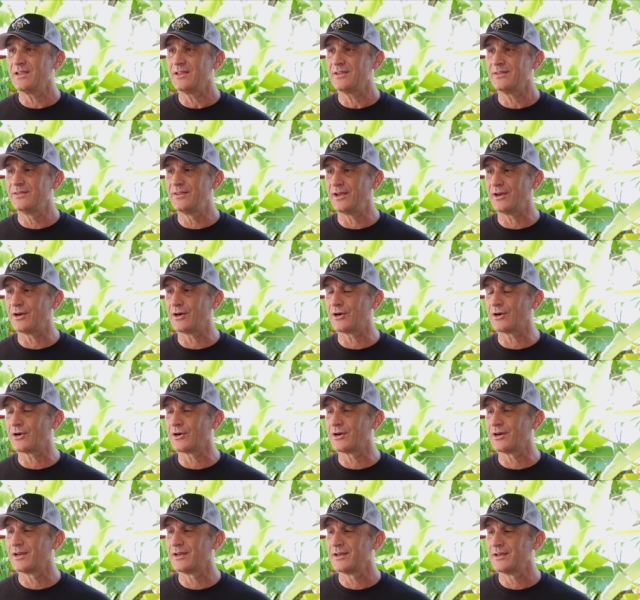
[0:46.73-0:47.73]

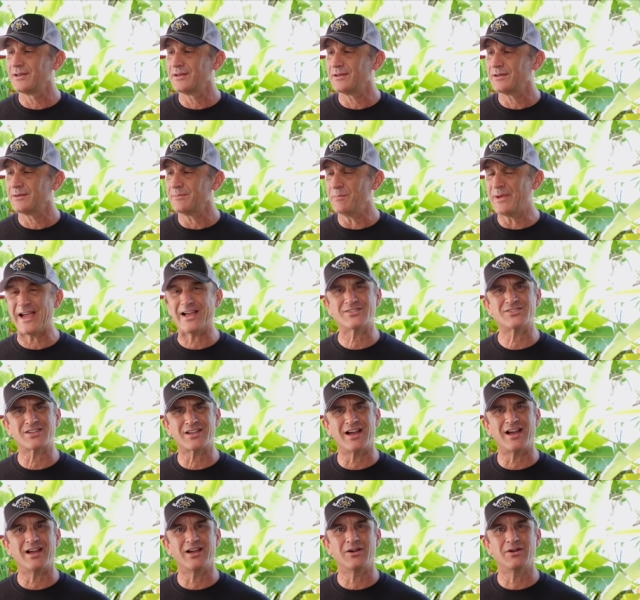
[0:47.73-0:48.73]
Their
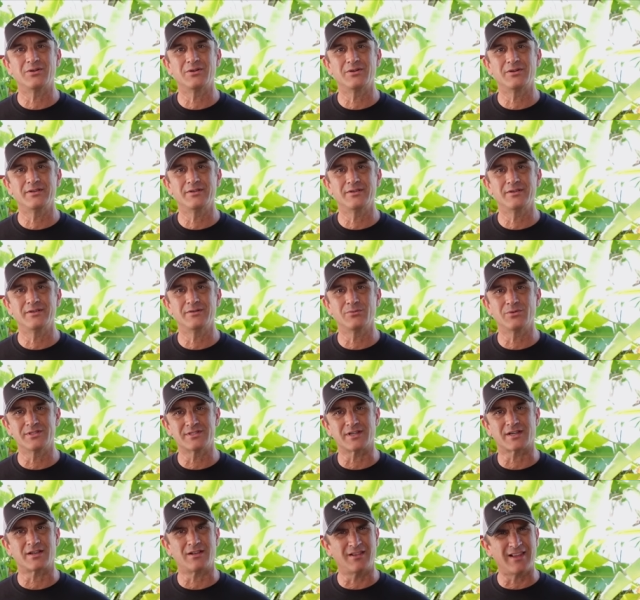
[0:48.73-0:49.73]
mascot was
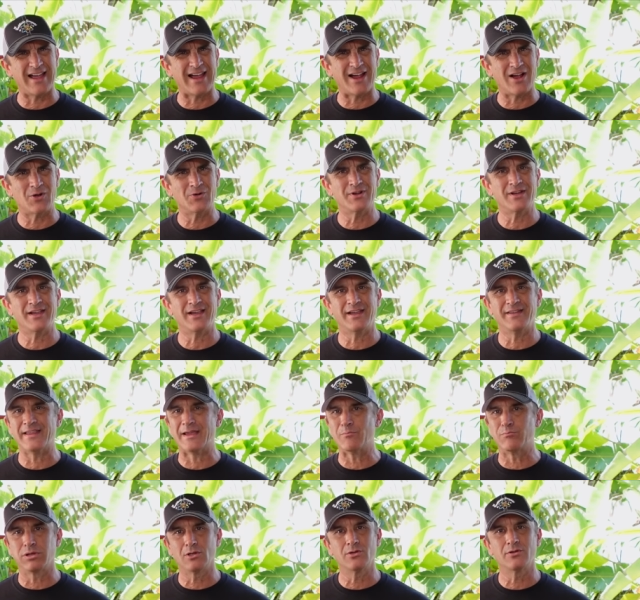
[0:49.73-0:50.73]
a clown, and they
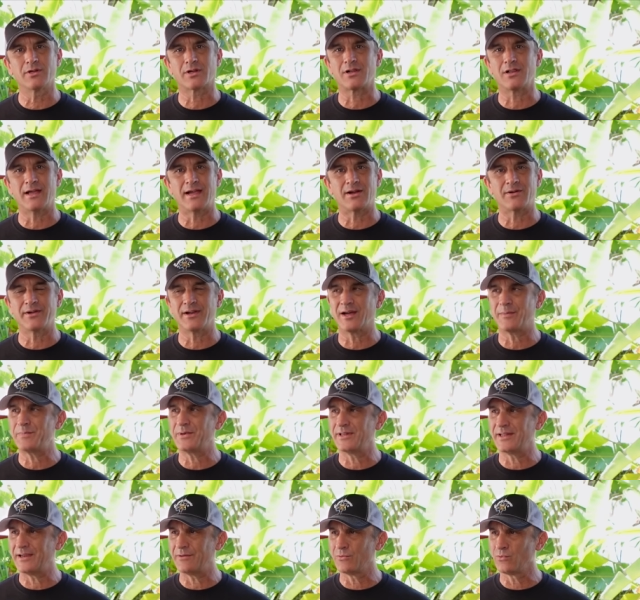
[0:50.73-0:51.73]
blew the clown up,
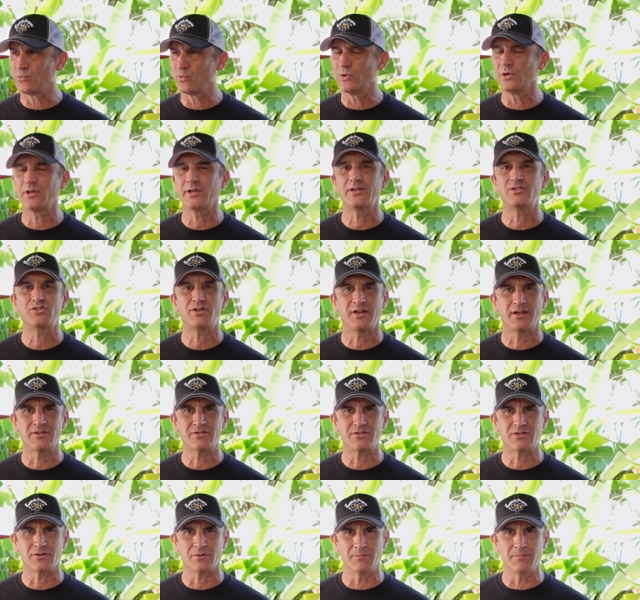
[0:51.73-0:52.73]
and they really
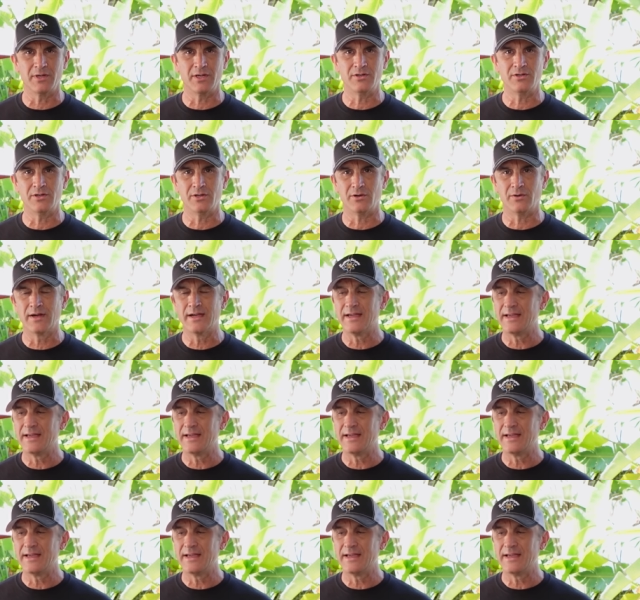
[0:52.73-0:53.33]
changed their menu.